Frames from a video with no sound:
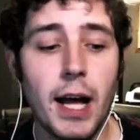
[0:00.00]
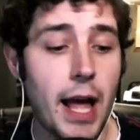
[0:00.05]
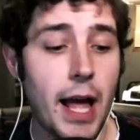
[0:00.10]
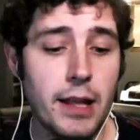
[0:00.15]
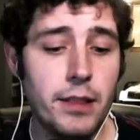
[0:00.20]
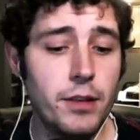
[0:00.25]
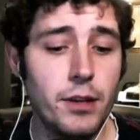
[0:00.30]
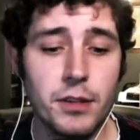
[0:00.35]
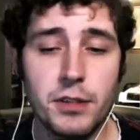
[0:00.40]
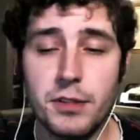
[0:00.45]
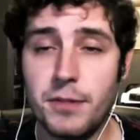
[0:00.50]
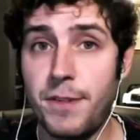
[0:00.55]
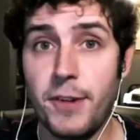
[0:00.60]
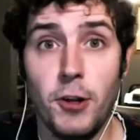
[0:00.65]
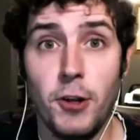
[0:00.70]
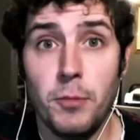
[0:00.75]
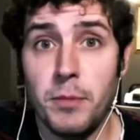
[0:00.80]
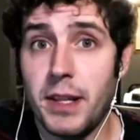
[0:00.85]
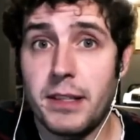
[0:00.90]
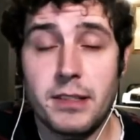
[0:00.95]
Uh, and
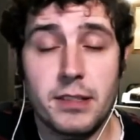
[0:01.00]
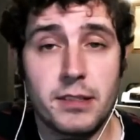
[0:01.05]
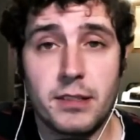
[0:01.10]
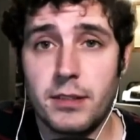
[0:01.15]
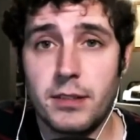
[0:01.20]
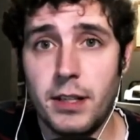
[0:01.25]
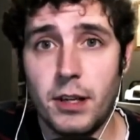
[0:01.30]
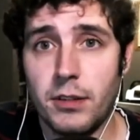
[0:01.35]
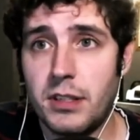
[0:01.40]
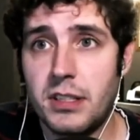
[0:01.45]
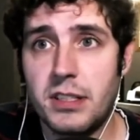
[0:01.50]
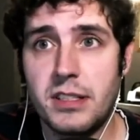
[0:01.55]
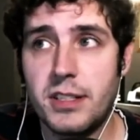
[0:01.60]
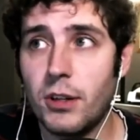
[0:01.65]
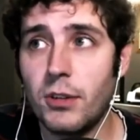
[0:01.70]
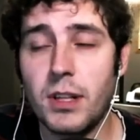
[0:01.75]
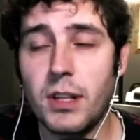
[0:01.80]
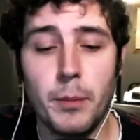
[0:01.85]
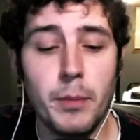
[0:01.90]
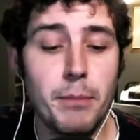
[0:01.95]
there's film that's, you know,
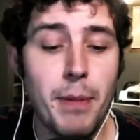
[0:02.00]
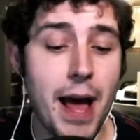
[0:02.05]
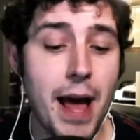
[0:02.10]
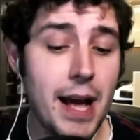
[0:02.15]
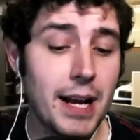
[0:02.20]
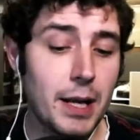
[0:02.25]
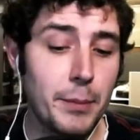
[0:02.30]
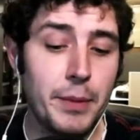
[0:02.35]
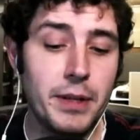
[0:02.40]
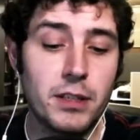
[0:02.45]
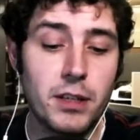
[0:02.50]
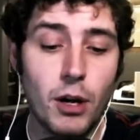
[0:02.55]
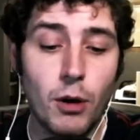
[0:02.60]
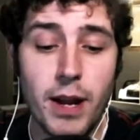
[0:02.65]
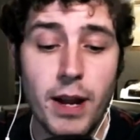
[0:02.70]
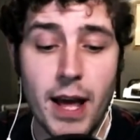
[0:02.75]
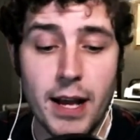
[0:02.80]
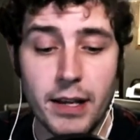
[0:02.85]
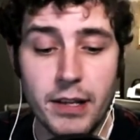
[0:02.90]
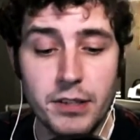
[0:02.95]
still coming back. I
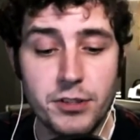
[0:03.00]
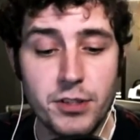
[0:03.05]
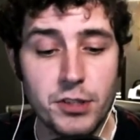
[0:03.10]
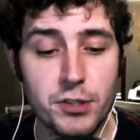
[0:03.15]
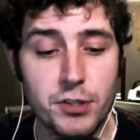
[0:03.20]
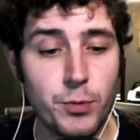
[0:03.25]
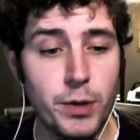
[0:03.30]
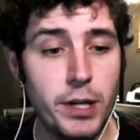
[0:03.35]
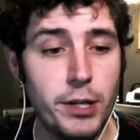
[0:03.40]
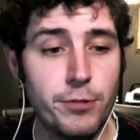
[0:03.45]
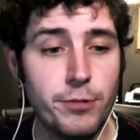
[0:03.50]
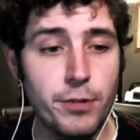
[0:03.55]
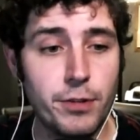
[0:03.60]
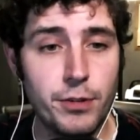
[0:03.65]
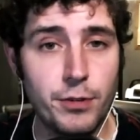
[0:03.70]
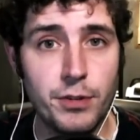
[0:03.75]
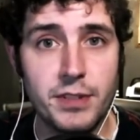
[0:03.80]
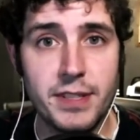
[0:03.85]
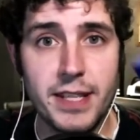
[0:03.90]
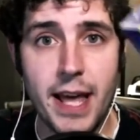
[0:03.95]
mean, Kodak has just
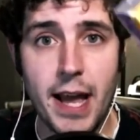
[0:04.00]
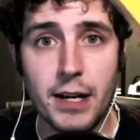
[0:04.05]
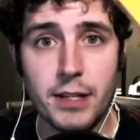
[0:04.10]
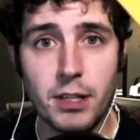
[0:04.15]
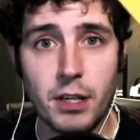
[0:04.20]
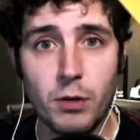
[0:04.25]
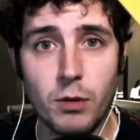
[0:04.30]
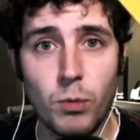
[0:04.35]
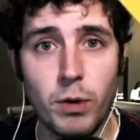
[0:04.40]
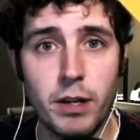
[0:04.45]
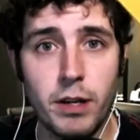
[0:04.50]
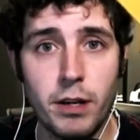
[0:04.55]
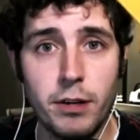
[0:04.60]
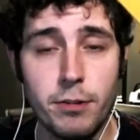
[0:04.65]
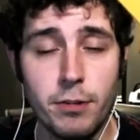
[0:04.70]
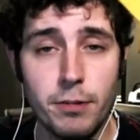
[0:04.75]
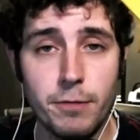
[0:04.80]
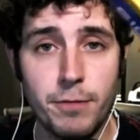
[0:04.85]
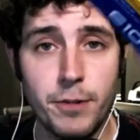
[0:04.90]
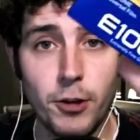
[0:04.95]
reintroduced the Ektar
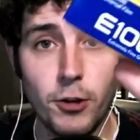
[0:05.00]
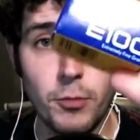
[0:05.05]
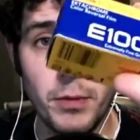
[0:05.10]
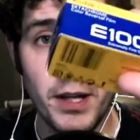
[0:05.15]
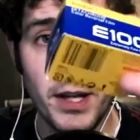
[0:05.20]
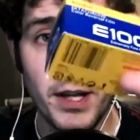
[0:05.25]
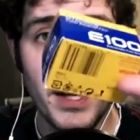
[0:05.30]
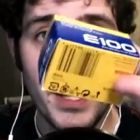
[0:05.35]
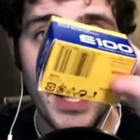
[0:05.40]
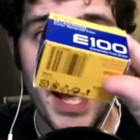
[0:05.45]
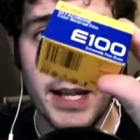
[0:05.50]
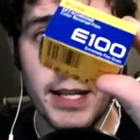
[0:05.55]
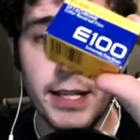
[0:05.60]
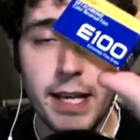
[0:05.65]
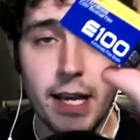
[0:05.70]
100 film.